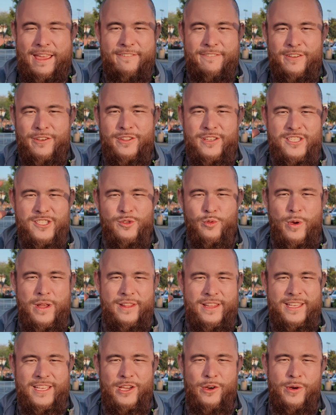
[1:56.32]
feel the
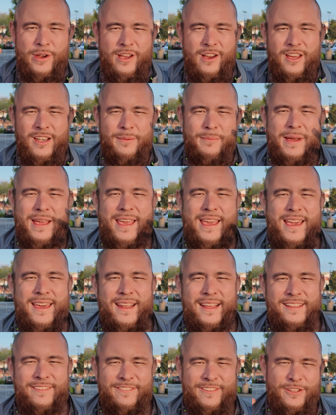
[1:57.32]
swelling going on in my
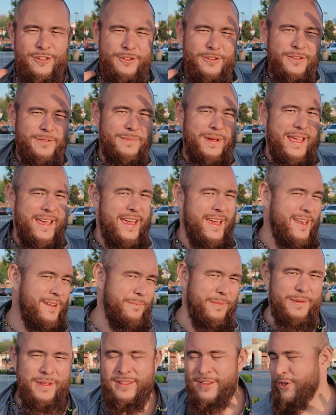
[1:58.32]
head. I feel my
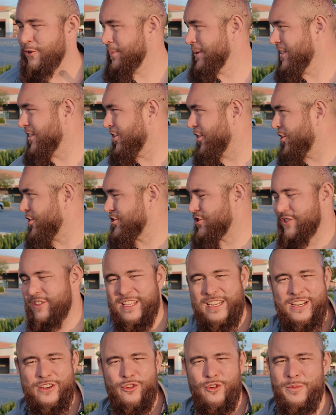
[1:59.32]
head a little bit larger
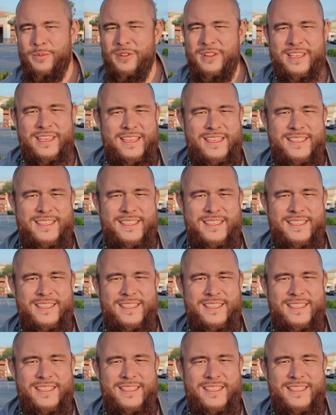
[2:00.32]
than it normally